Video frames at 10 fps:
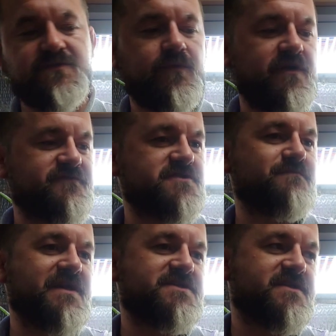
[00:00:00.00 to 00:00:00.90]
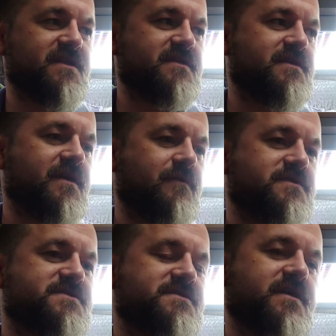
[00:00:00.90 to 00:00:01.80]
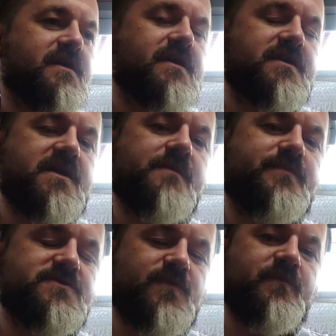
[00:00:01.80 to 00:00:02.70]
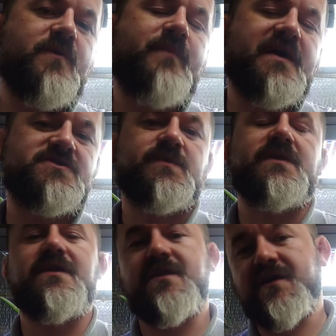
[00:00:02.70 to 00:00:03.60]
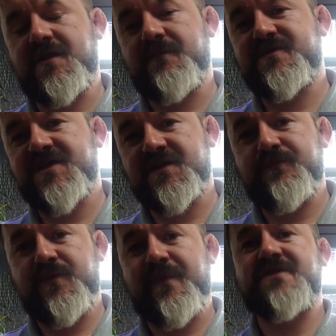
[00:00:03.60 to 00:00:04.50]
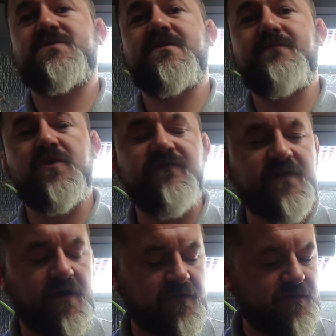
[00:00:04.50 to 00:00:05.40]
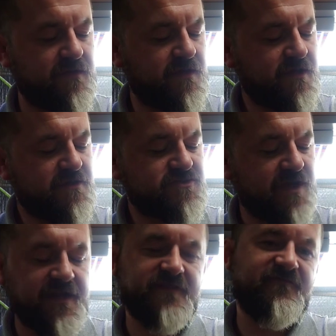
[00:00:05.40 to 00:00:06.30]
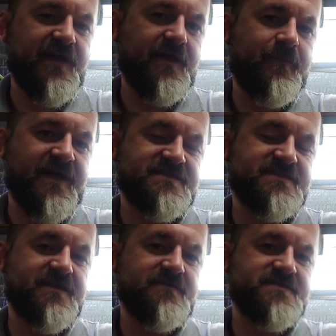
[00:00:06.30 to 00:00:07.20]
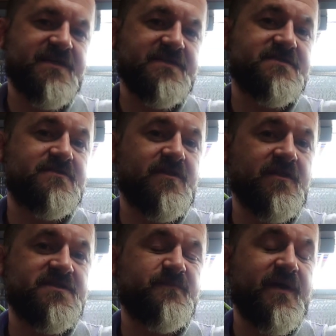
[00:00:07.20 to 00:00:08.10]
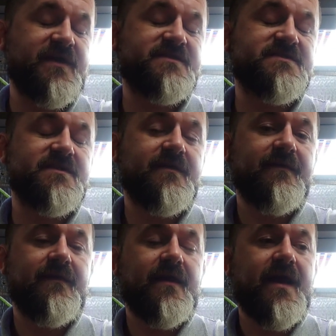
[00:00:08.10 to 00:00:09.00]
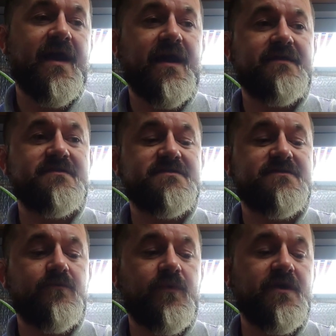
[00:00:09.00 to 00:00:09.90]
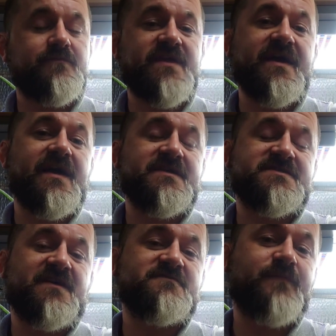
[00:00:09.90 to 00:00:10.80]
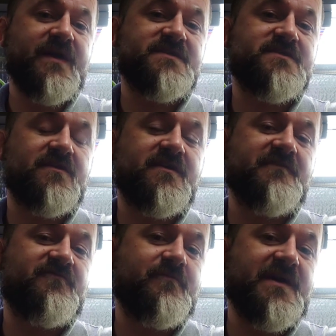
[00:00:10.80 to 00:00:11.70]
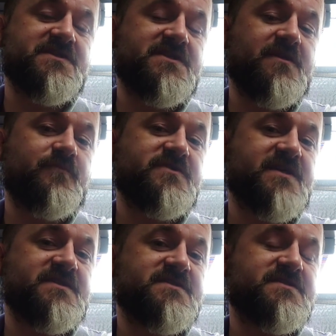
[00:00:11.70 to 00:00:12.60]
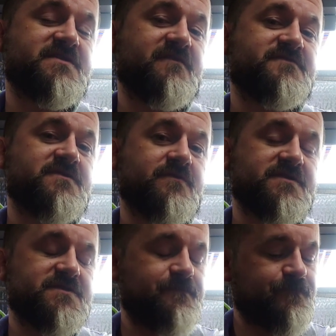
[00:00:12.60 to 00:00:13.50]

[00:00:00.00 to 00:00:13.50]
worth just mentioning, you know, as keepers we're perpetually learning, perpetually moving on, trying to develop our skill sets and knowledge base, and we update ourselves based on the information that presents itself to us.